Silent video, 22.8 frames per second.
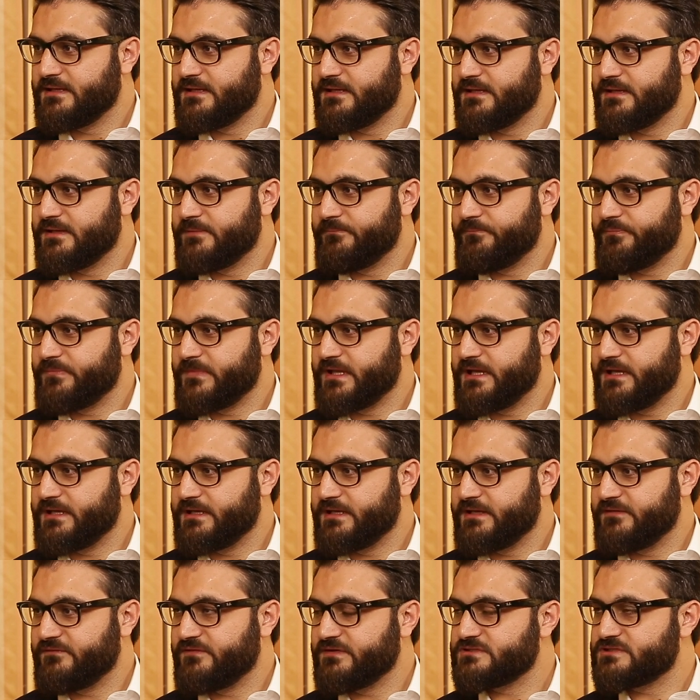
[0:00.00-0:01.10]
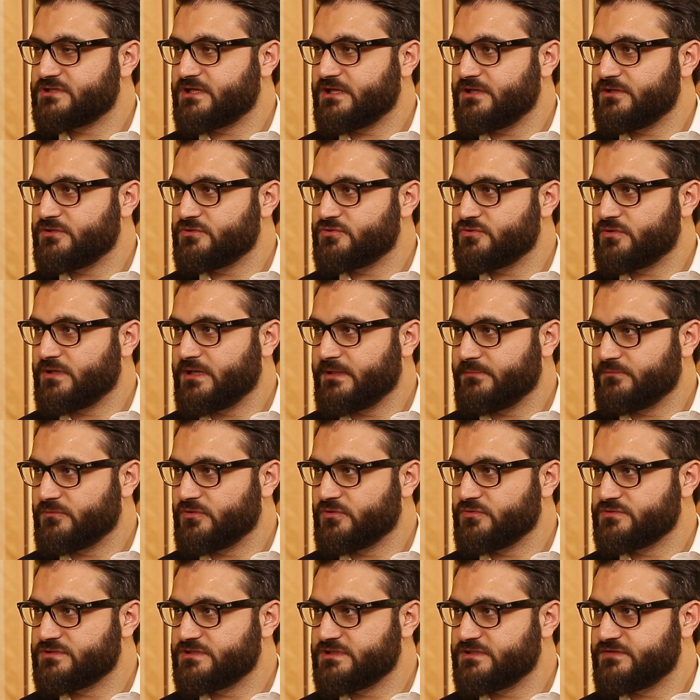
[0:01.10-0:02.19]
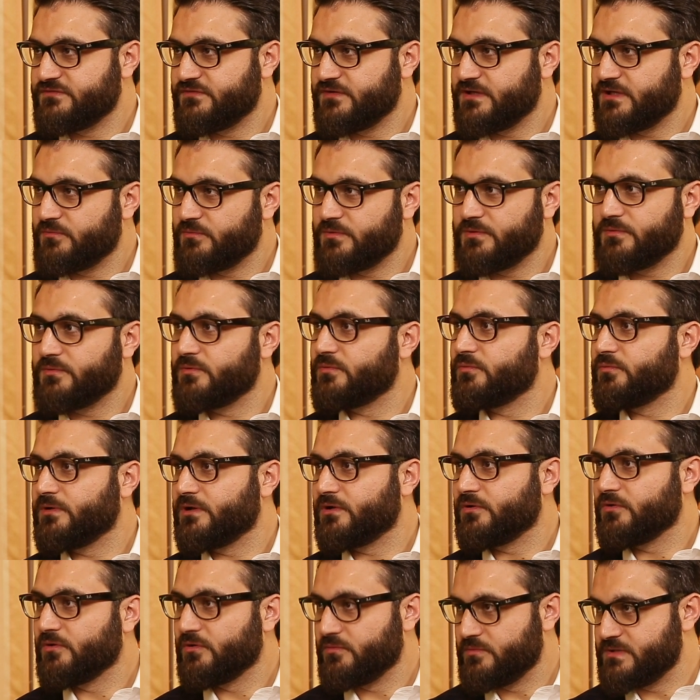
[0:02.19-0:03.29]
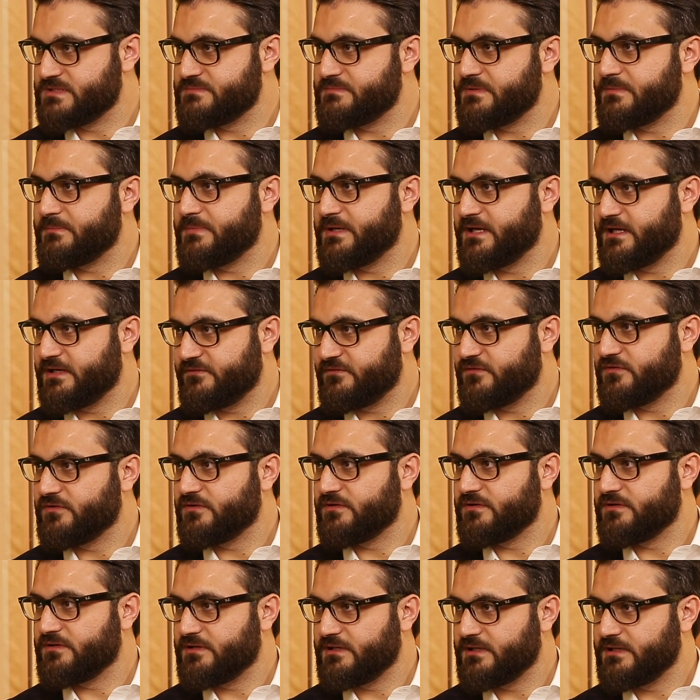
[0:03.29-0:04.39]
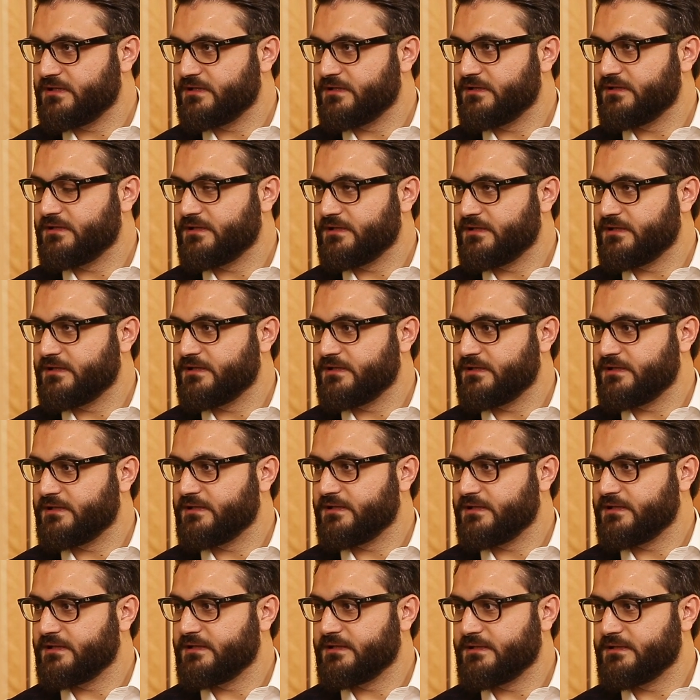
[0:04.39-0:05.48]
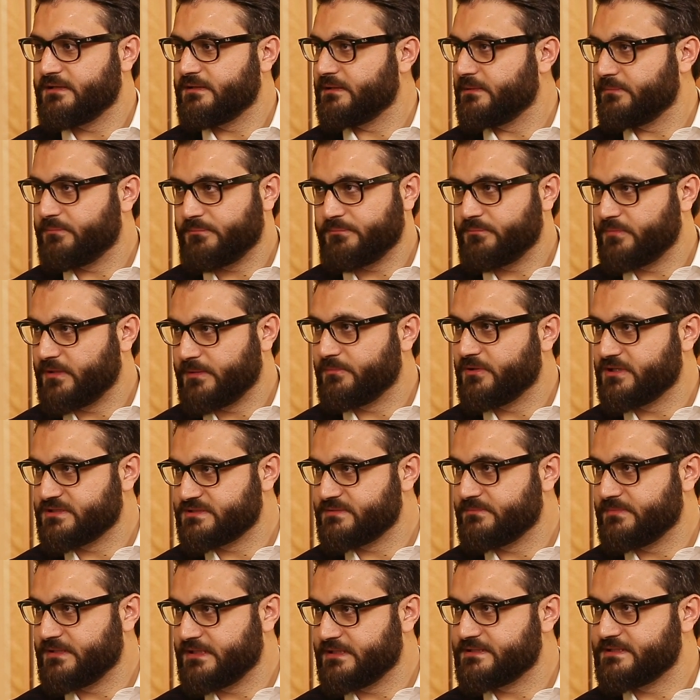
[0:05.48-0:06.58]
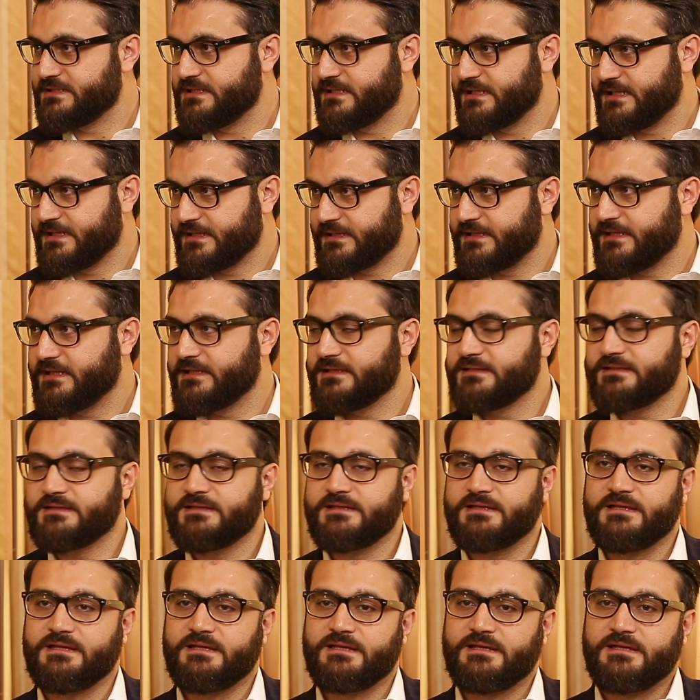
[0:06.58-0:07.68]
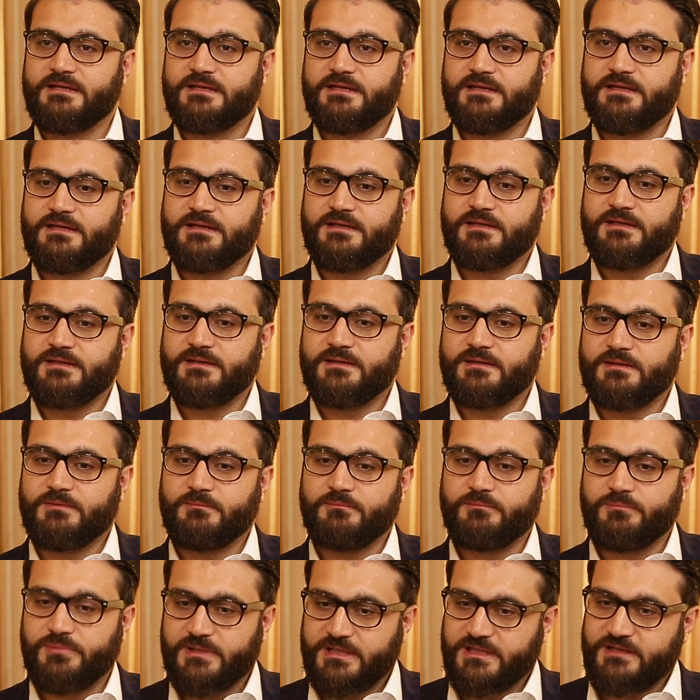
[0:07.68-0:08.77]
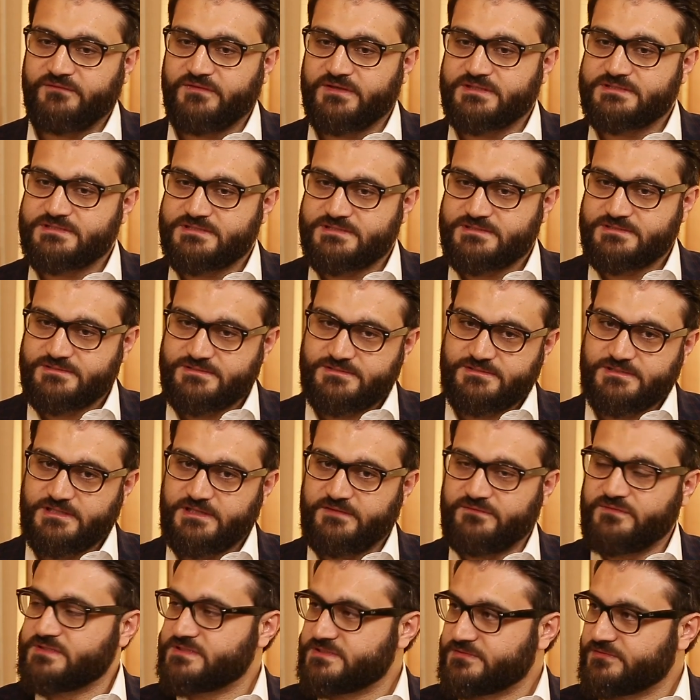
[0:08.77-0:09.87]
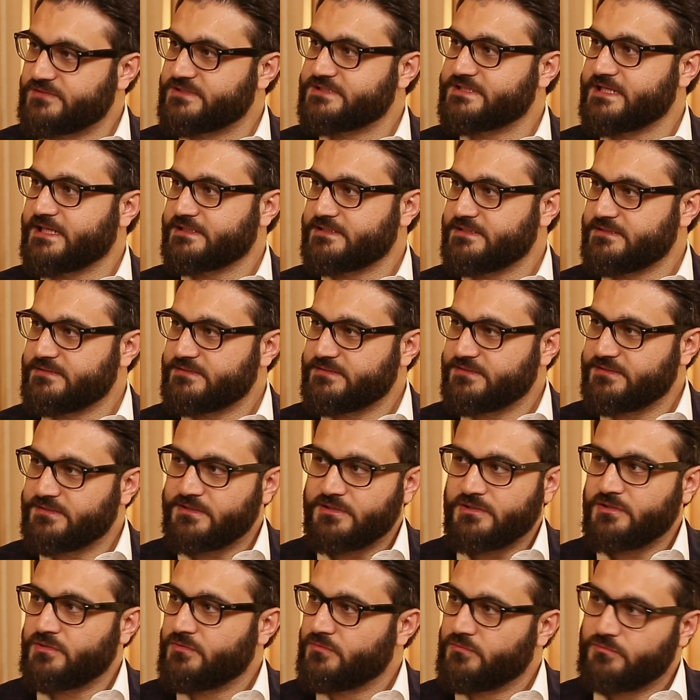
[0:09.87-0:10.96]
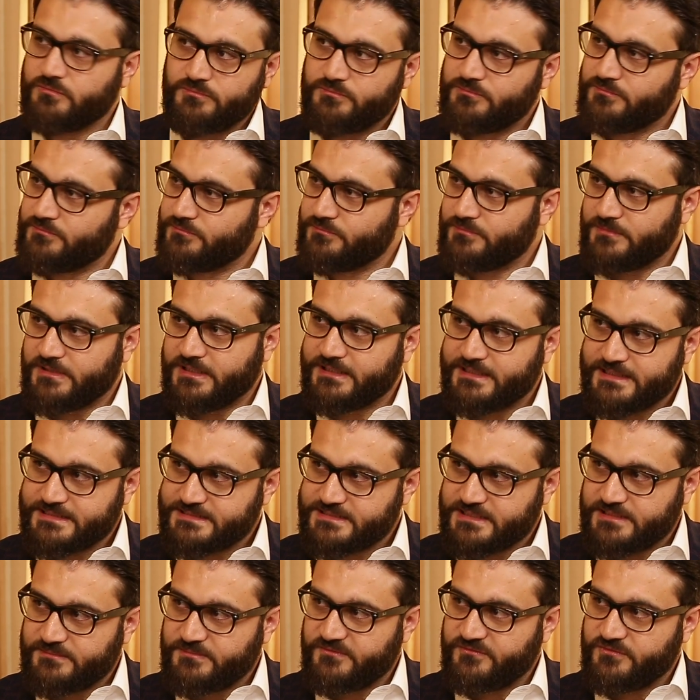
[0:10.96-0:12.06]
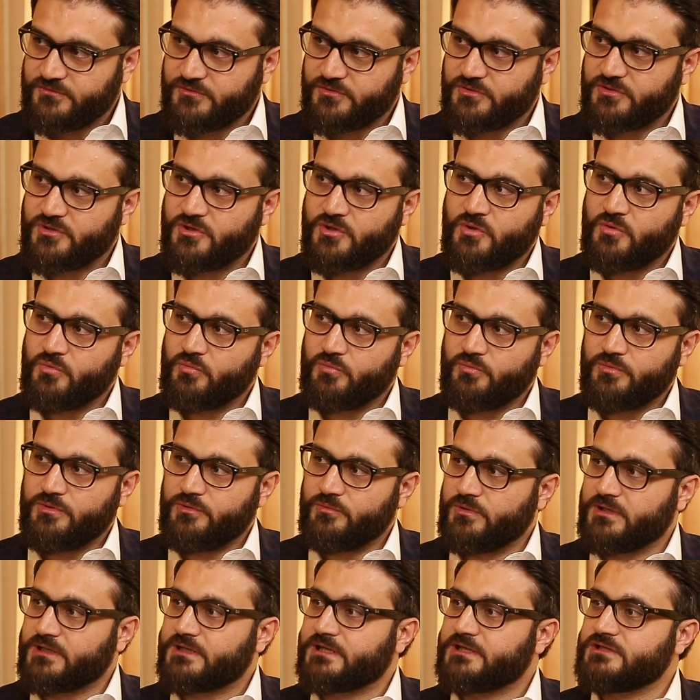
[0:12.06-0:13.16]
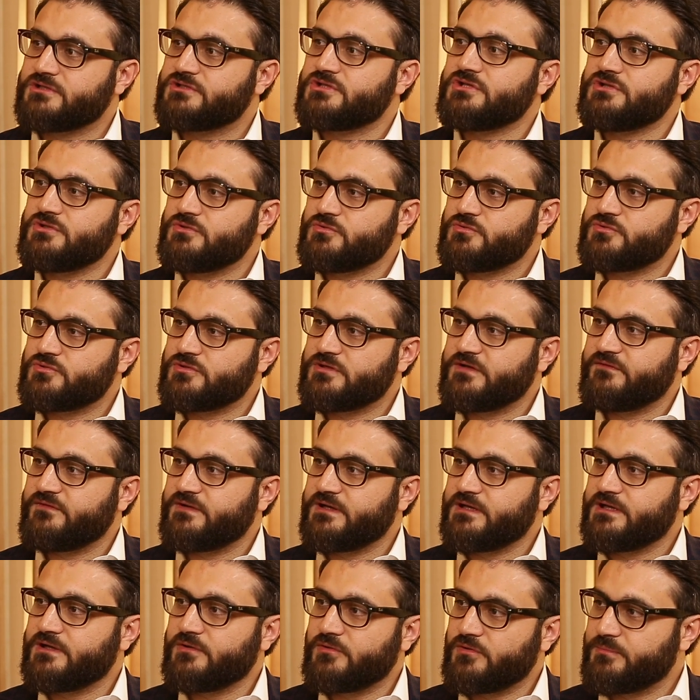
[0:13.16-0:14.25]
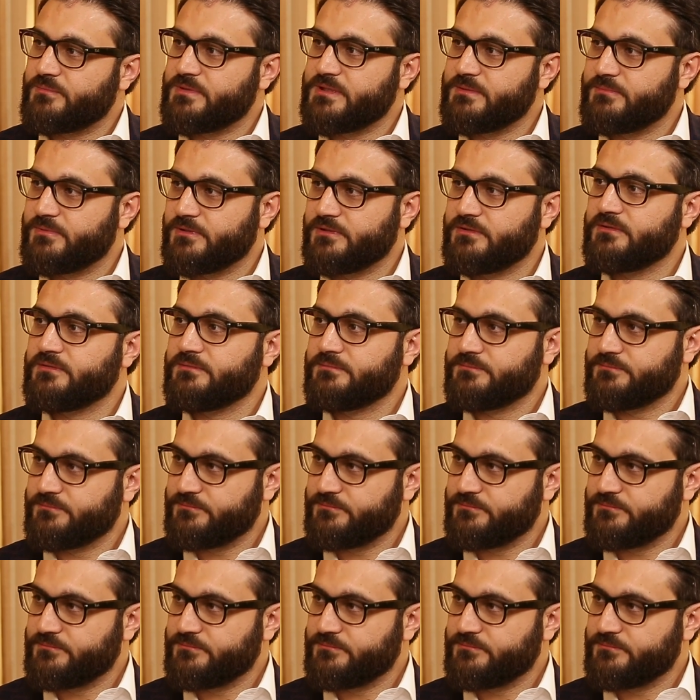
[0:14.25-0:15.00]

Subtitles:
And if it's going to come through ceasefire, we're always prepared for a possibility like that. But if it's rejected, like I said before, we will continue to defend our people.